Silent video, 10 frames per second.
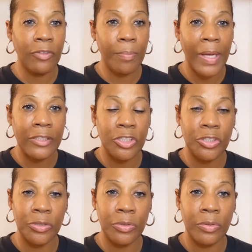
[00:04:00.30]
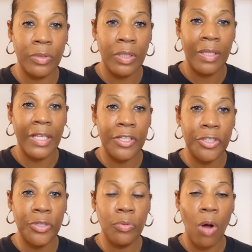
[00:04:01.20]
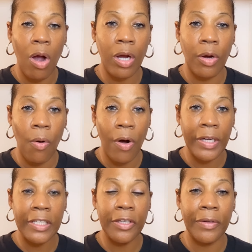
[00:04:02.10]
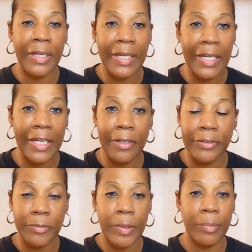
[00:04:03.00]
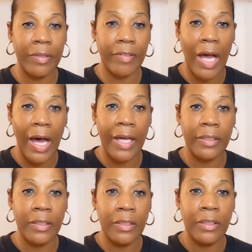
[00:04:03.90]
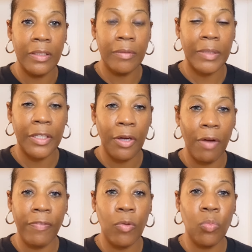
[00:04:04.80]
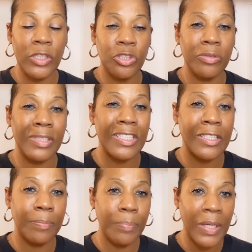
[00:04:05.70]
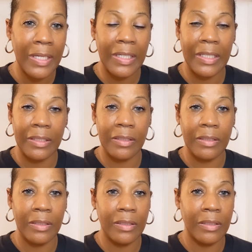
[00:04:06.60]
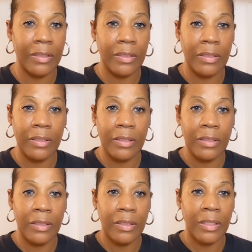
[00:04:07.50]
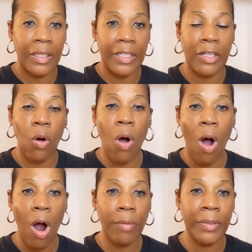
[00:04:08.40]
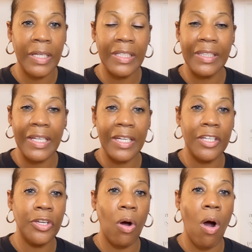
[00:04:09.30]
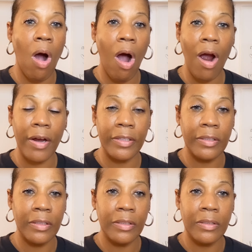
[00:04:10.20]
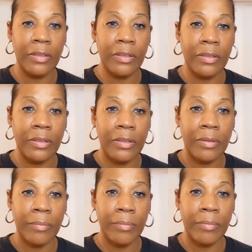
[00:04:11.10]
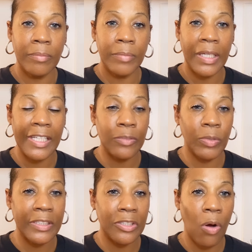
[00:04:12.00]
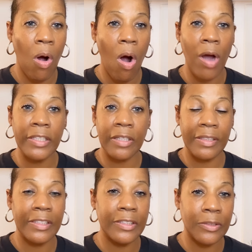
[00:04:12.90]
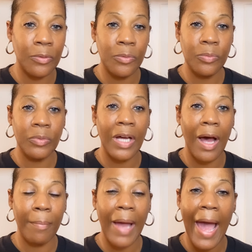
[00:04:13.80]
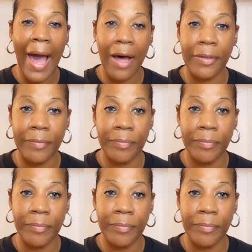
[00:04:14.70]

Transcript: to make sure that you are guarding your ears, people of God. Be careful of what you're speaking. And don't harbor anything in your heart. Because what's in your heart is going to soon come out.